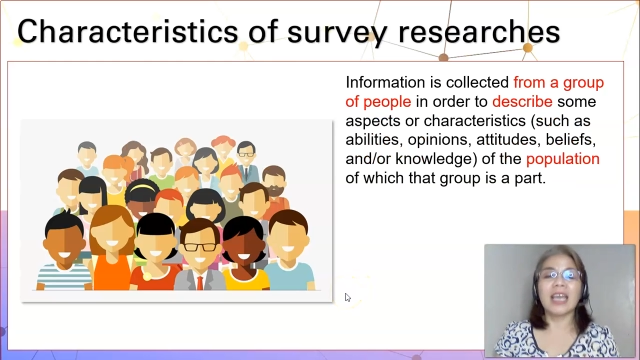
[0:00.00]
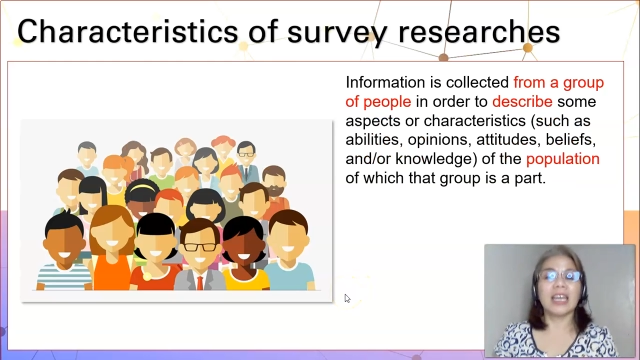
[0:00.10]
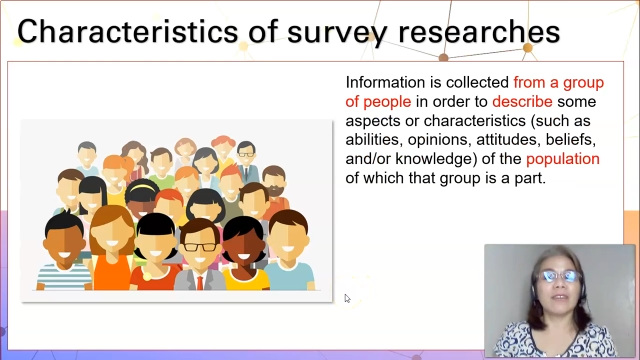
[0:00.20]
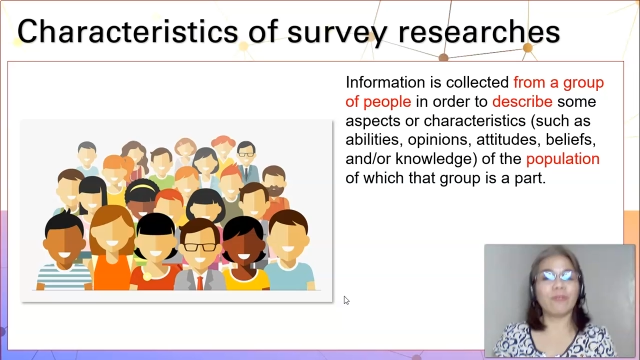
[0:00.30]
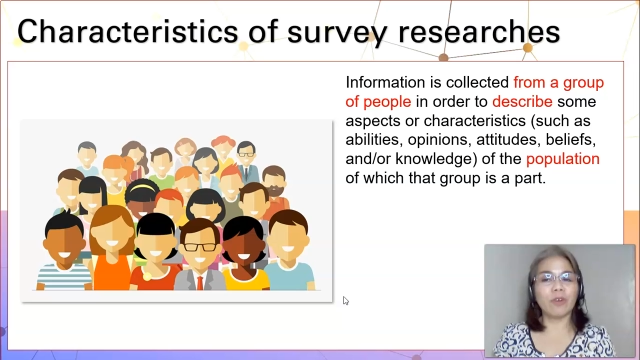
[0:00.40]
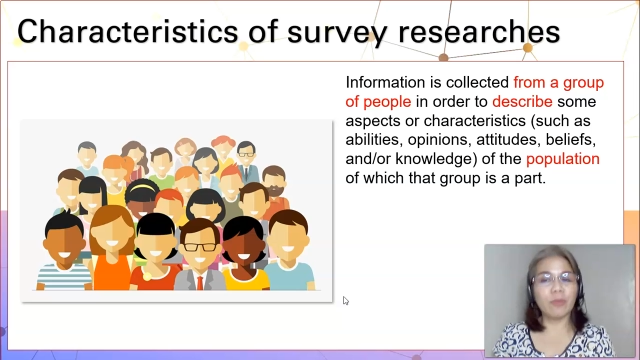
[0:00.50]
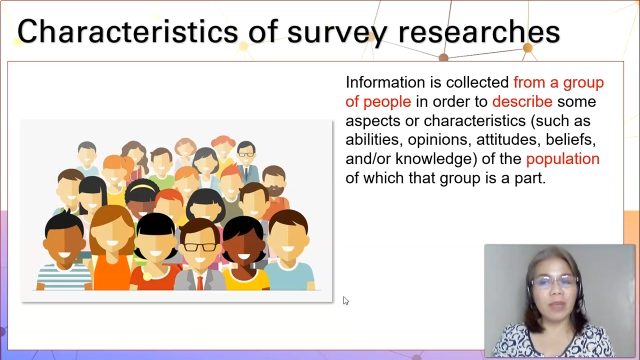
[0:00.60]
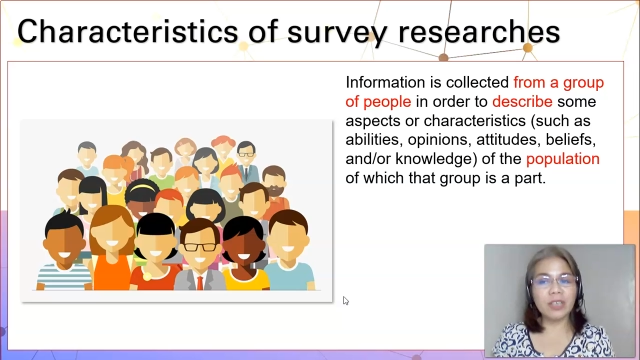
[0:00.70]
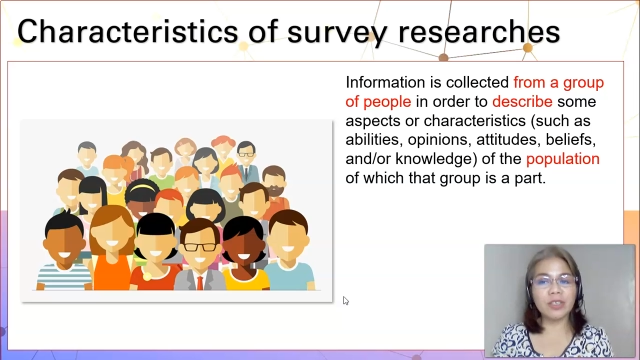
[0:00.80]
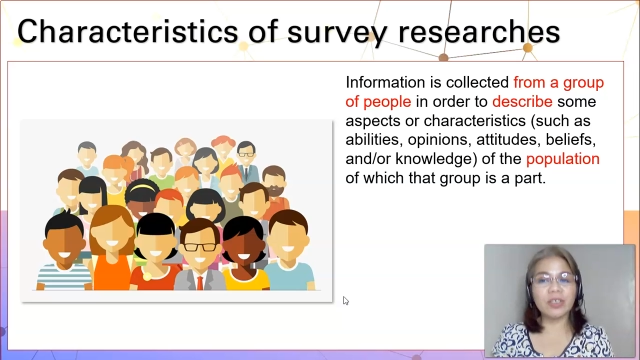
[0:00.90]

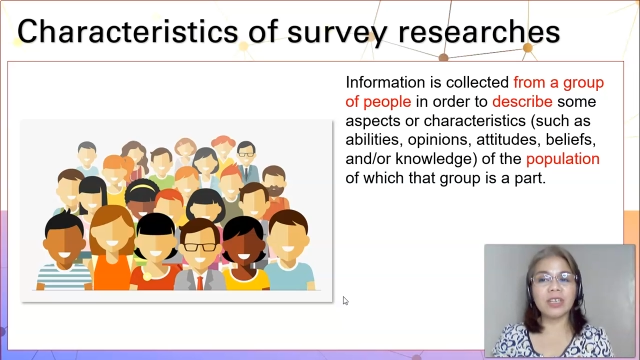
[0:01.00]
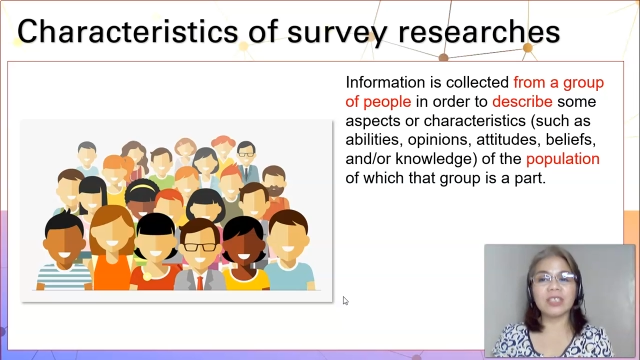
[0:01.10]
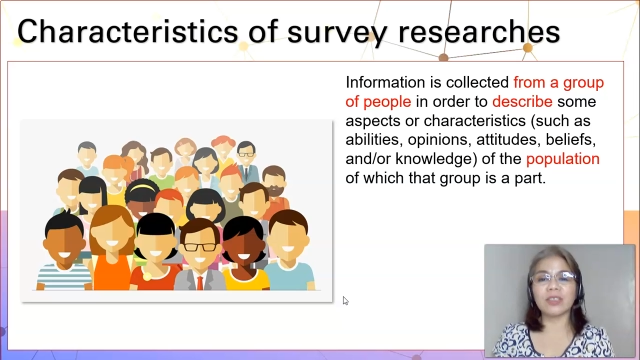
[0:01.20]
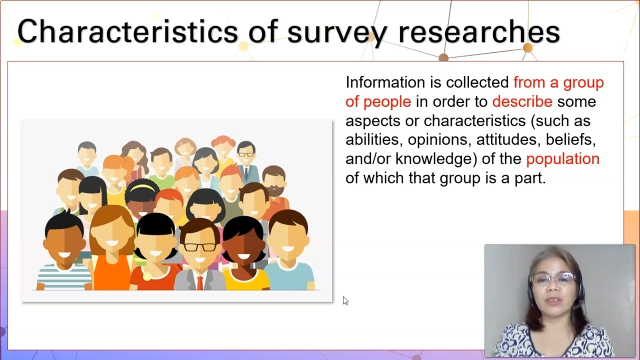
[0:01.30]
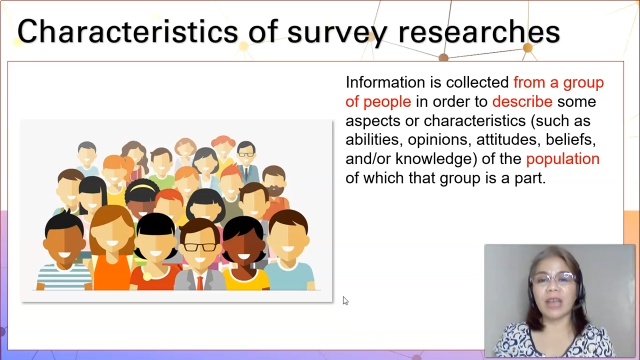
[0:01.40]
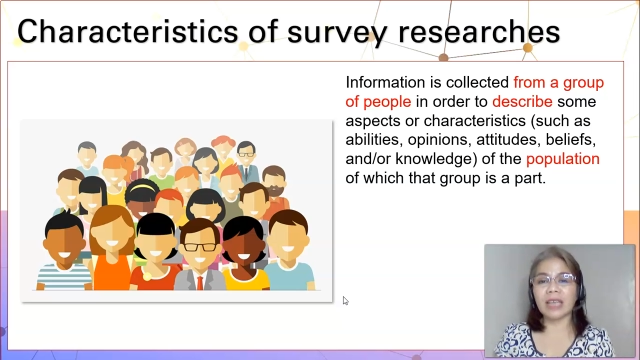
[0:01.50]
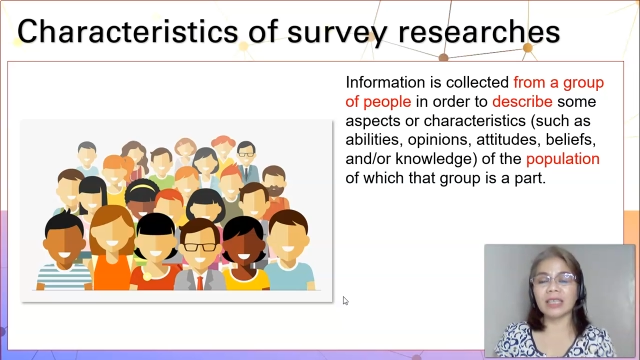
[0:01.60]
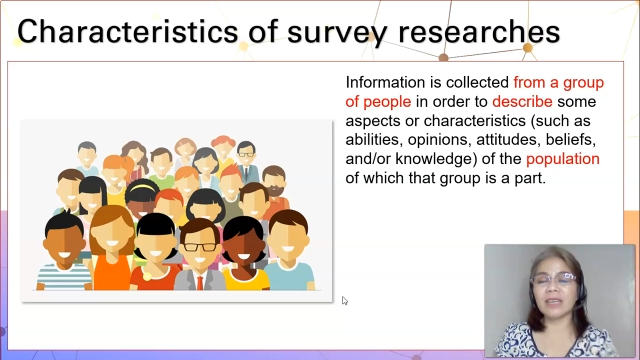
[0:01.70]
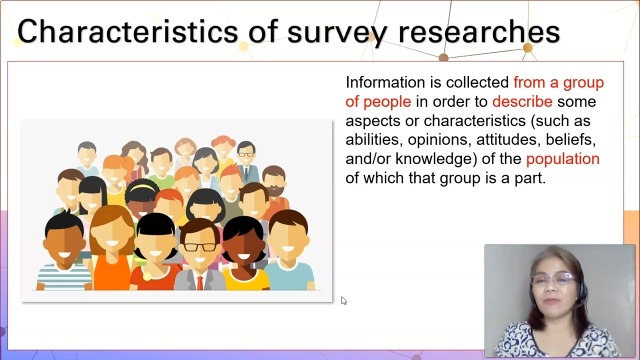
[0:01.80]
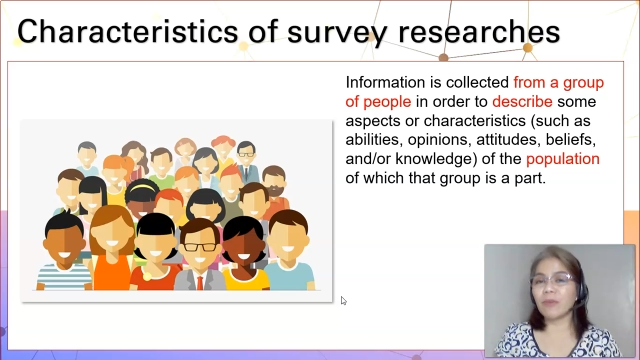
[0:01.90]
information is
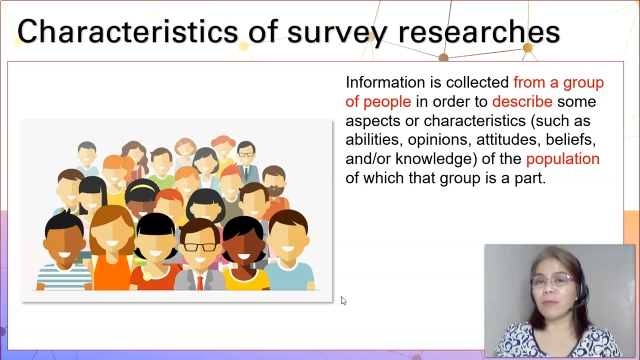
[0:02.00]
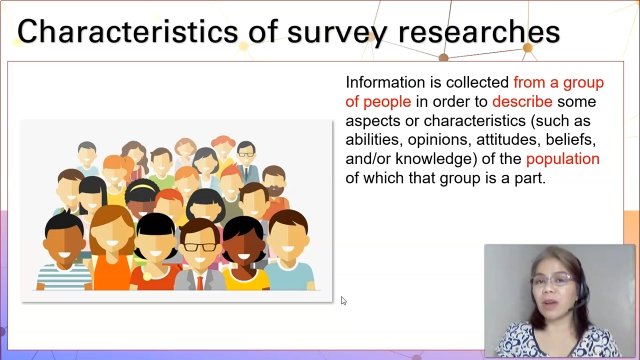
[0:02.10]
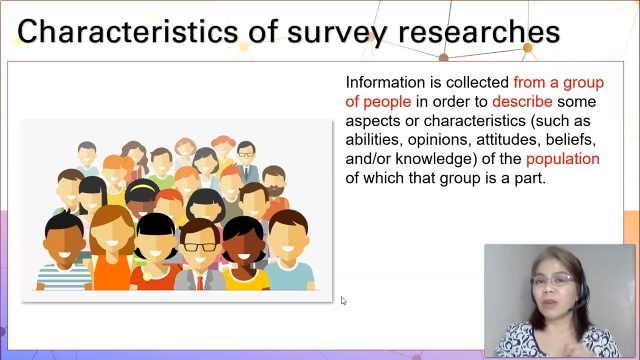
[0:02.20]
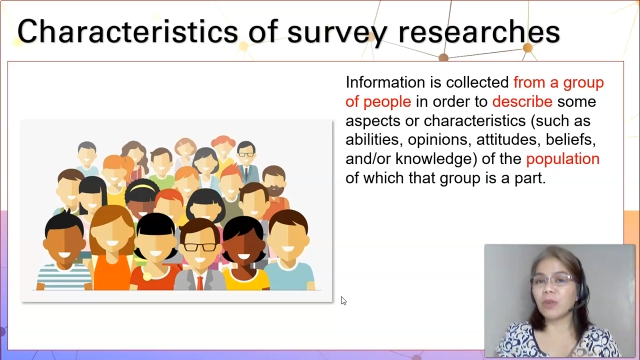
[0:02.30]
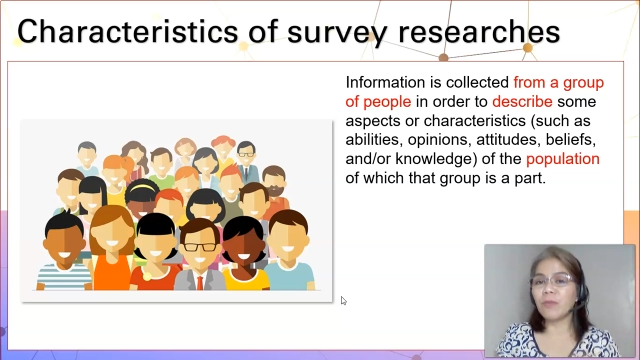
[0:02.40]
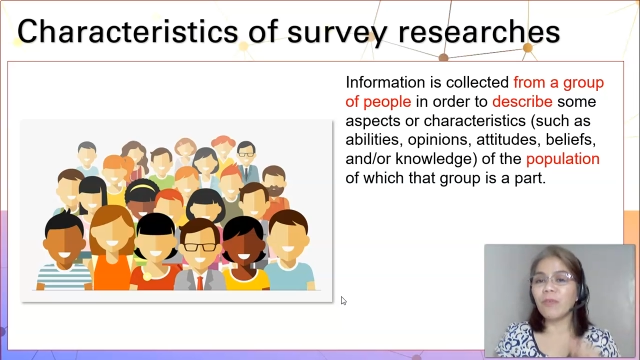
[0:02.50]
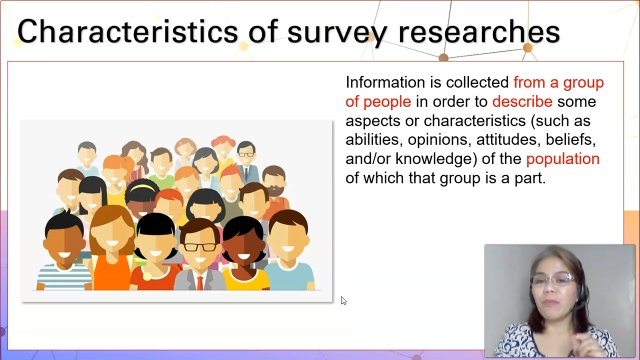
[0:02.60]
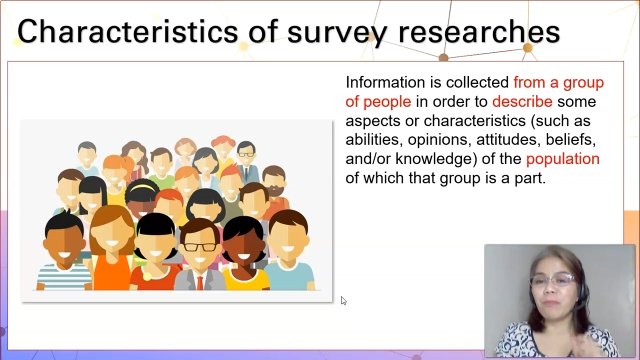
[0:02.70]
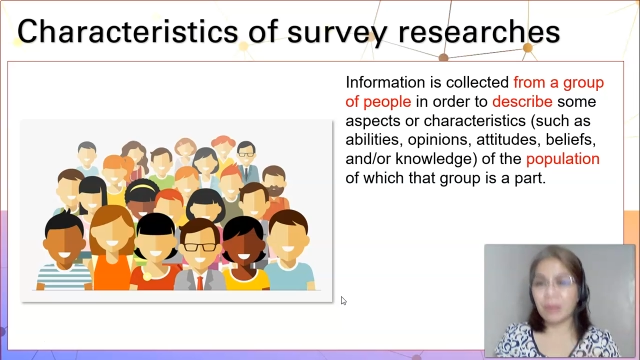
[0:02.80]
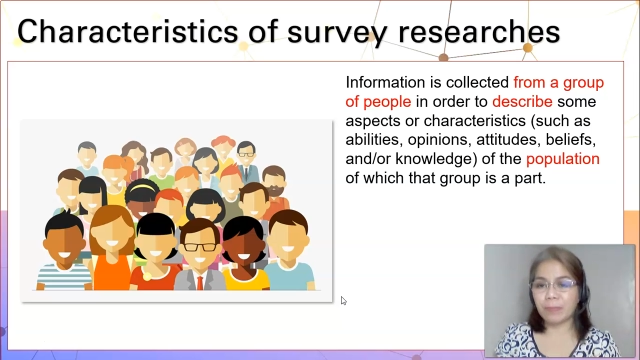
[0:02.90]
collected from a group of
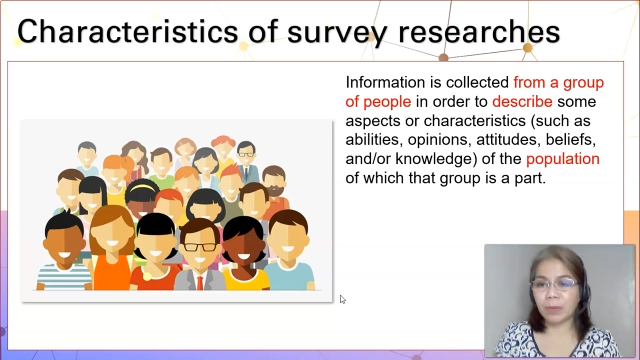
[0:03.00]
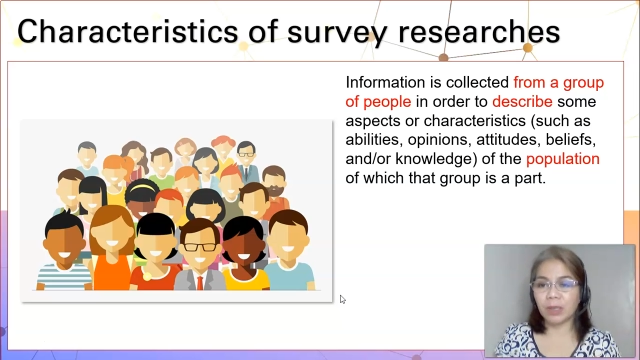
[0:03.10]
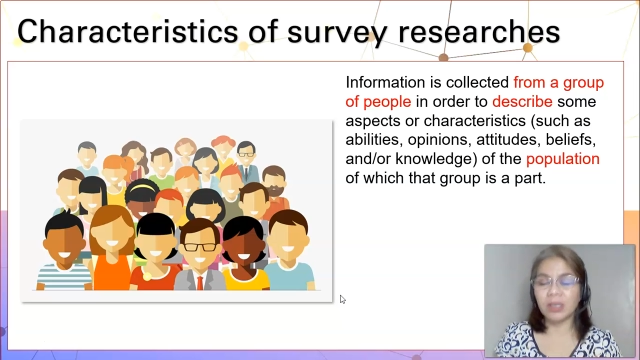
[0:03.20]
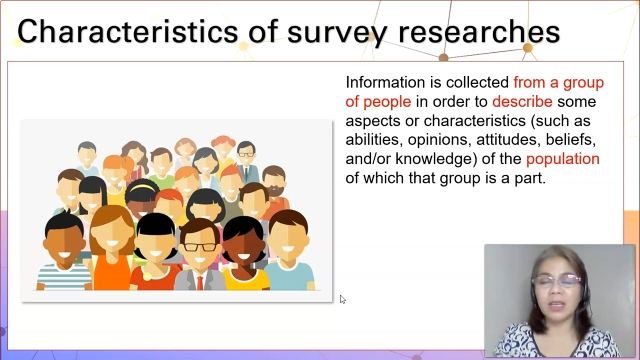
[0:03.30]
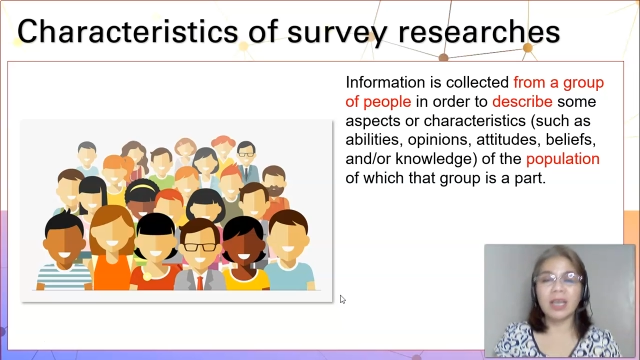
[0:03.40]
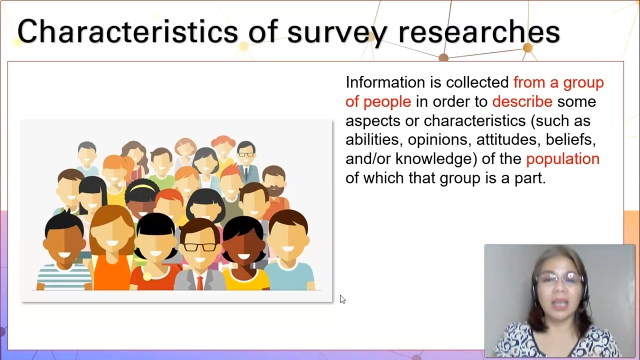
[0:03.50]
people